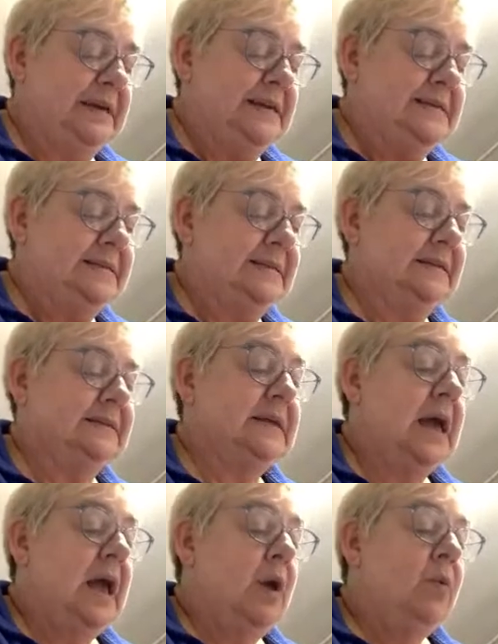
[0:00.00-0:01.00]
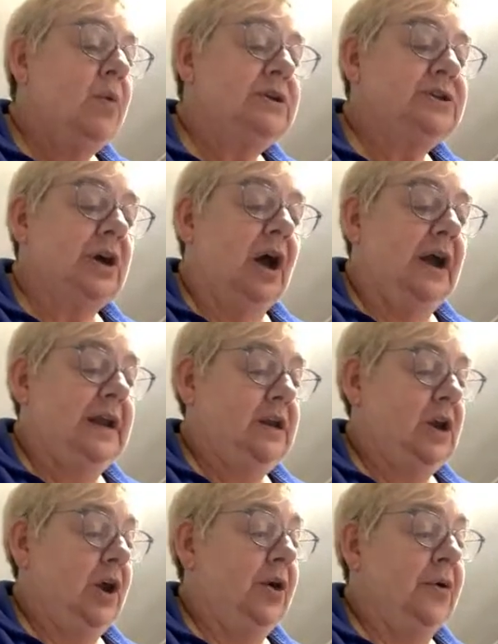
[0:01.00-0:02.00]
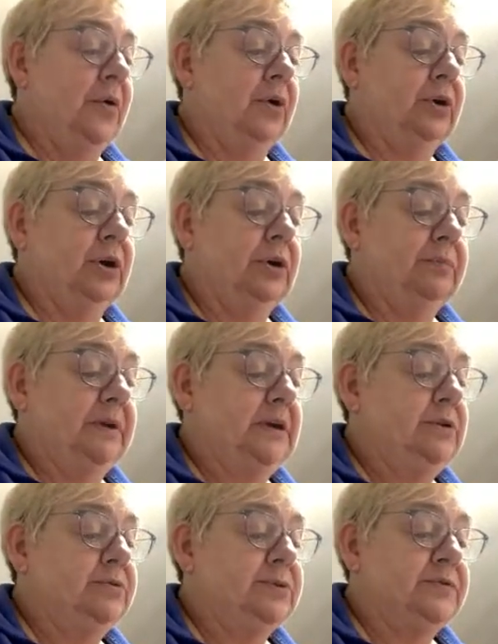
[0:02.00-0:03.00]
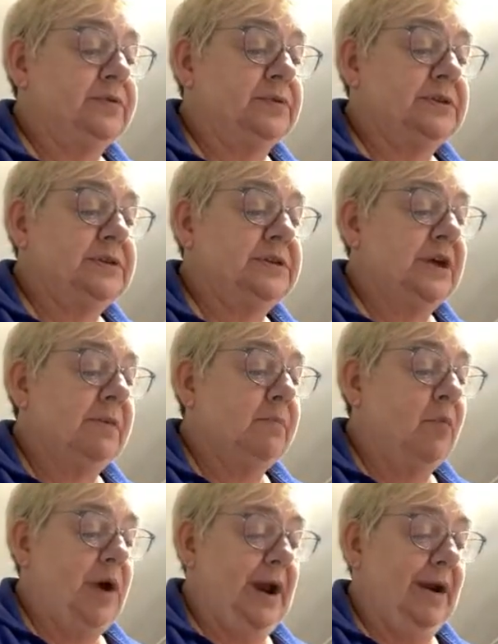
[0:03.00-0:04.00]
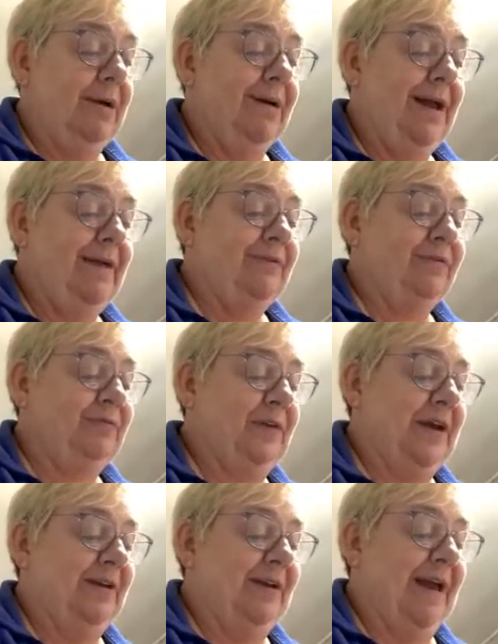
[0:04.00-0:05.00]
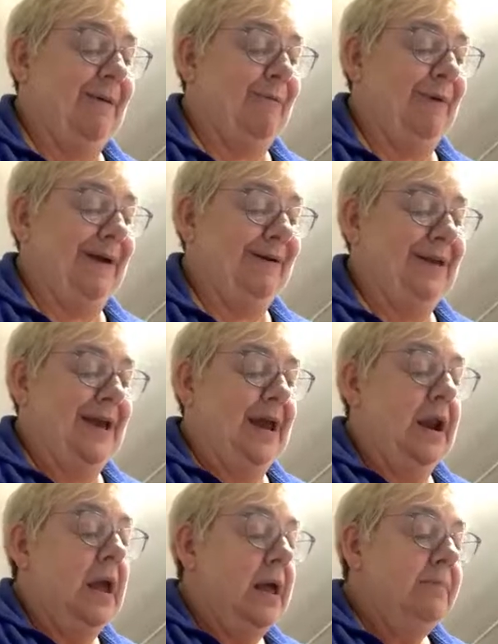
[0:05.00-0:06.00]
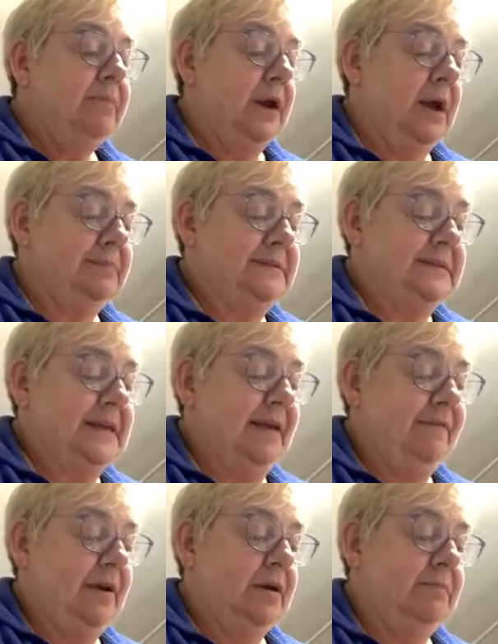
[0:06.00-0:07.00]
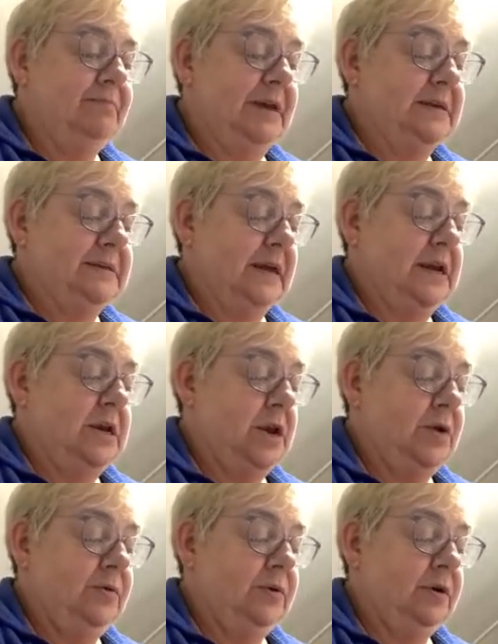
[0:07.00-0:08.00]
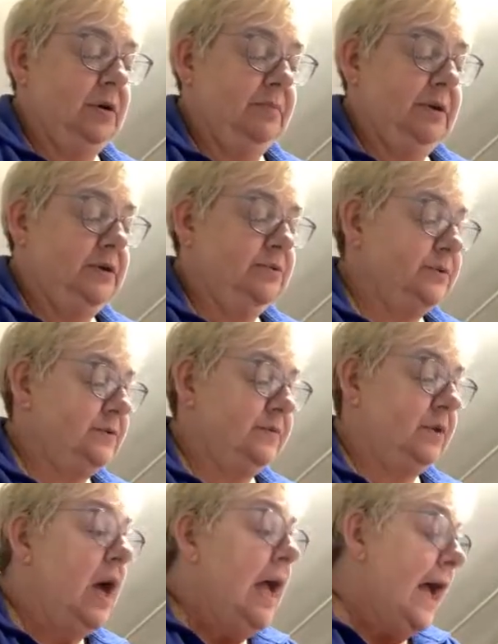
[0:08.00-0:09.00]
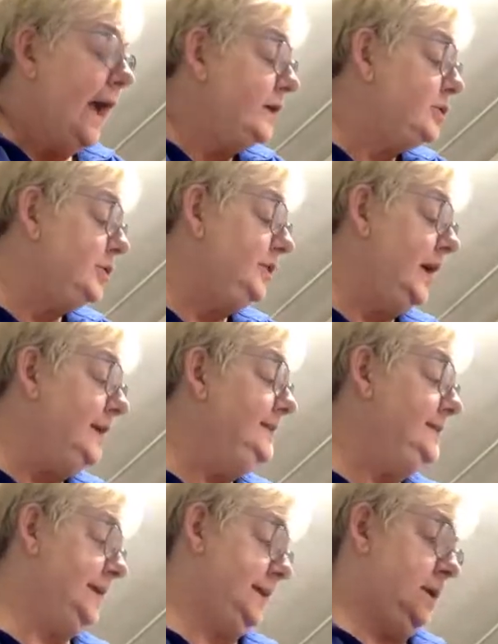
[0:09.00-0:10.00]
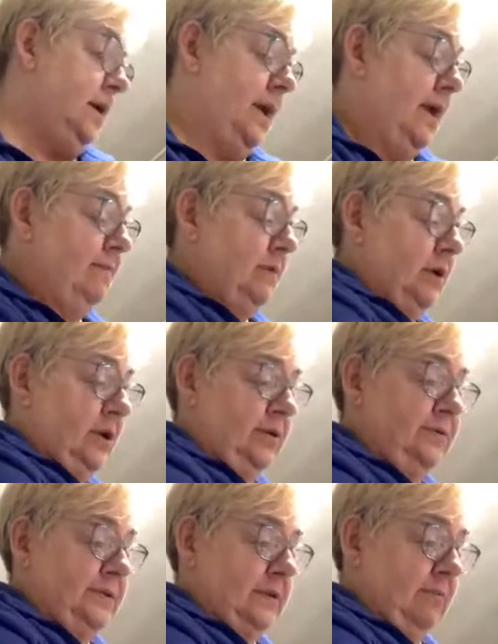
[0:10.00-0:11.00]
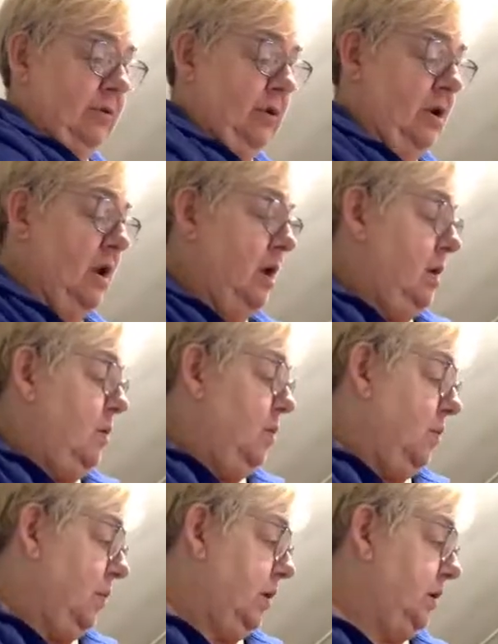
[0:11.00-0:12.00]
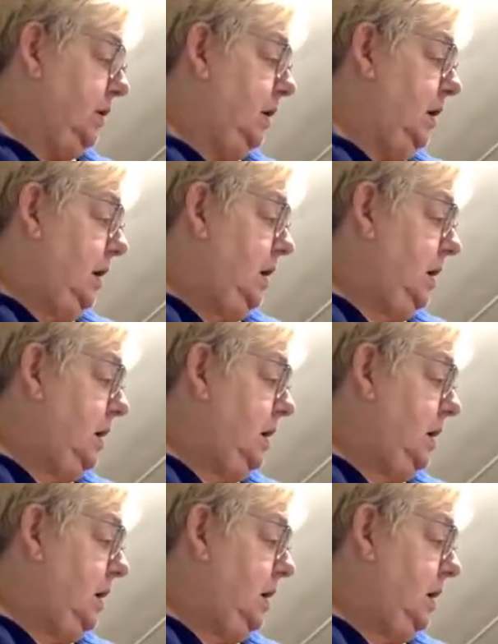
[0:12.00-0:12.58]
pieces, which I know are going to be useful somewhere. I haven't figured out where yet, but I'm saving them because I know they're going to be useful. Actually, I did. I am going to use them on.